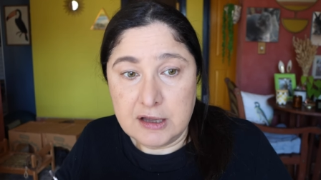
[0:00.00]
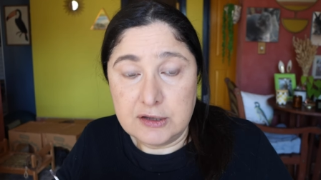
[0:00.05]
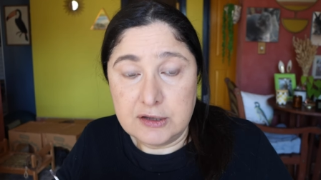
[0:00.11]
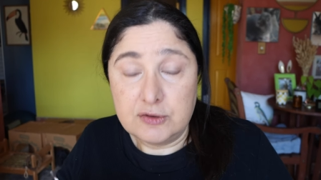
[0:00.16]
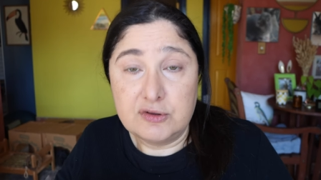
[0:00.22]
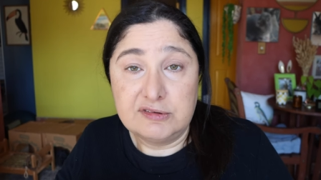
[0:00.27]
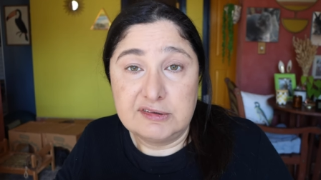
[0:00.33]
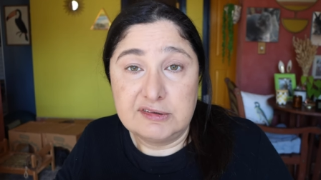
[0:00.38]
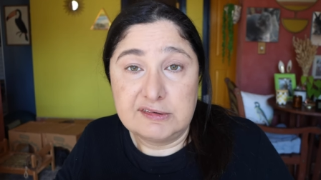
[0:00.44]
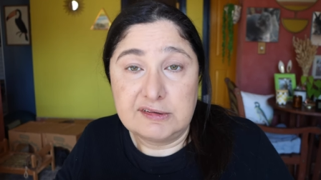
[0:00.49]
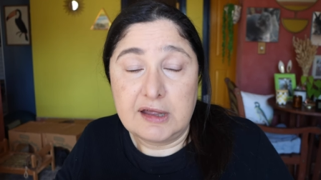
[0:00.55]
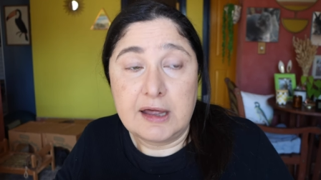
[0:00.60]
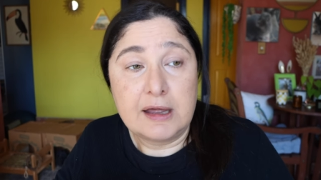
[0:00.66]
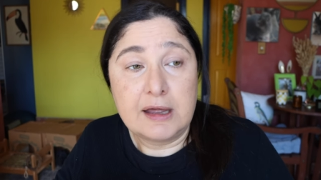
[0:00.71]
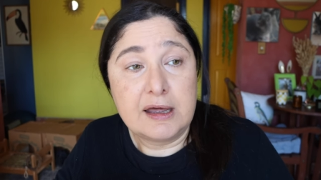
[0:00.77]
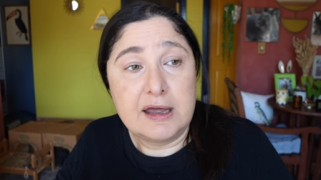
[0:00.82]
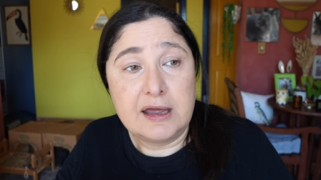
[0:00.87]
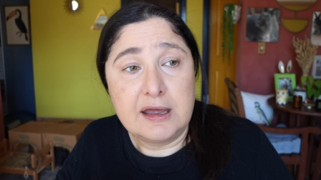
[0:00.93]
uses
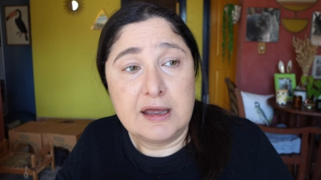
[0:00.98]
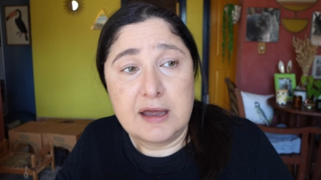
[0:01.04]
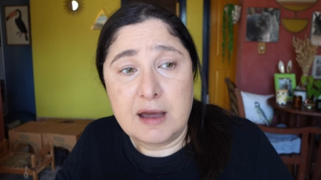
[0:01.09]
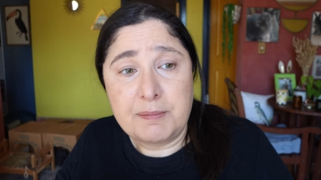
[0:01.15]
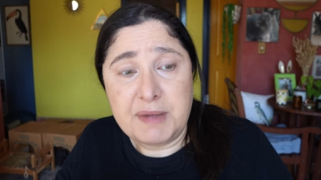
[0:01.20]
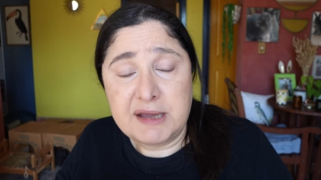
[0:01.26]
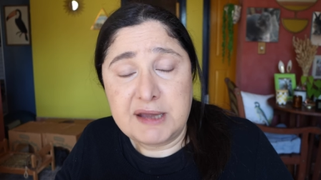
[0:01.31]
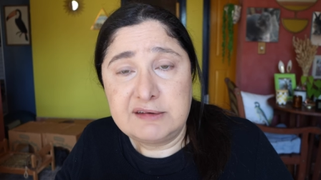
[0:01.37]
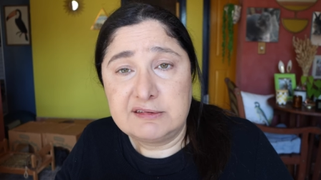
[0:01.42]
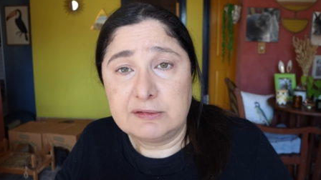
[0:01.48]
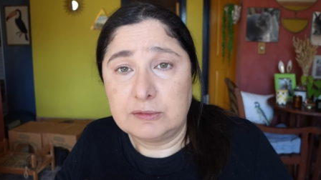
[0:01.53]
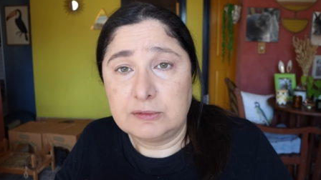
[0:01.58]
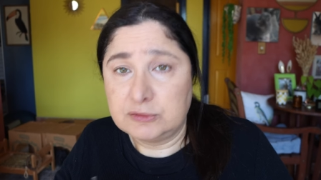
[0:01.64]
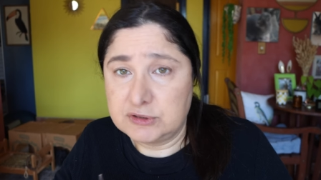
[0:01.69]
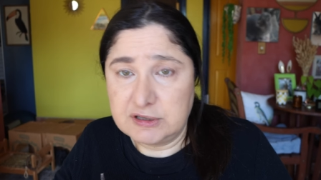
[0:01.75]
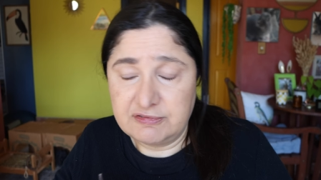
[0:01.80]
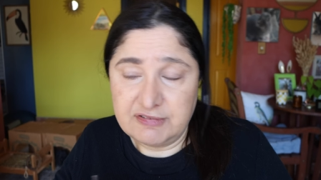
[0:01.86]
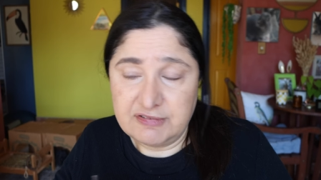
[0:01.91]
a, a pencil
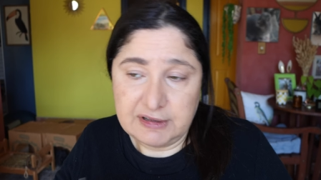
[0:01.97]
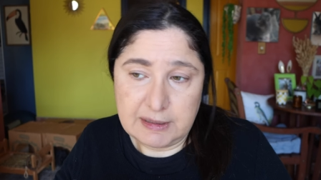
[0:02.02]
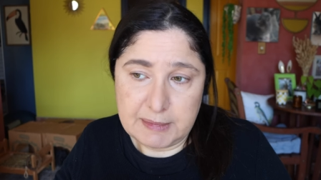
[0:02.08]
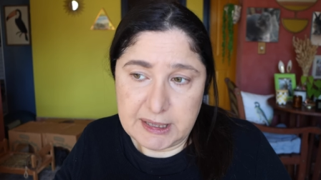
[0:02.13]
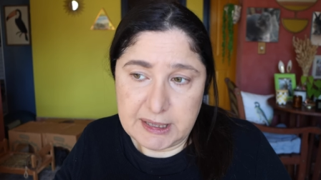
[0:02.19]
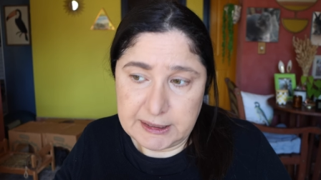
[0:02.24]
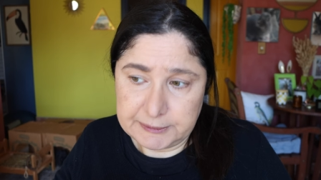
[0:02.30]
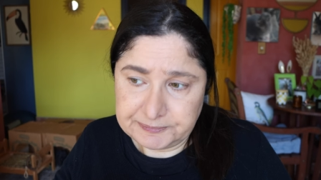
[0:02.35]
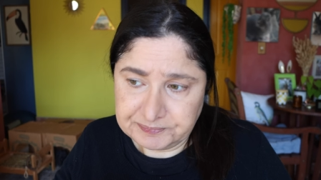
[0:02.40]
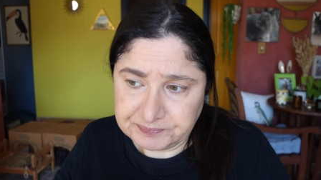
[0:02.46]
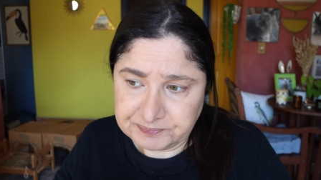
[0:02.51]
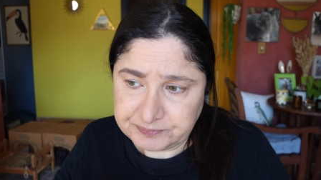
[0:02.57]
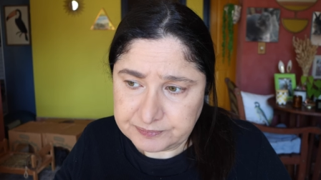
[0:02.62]
to fill them in.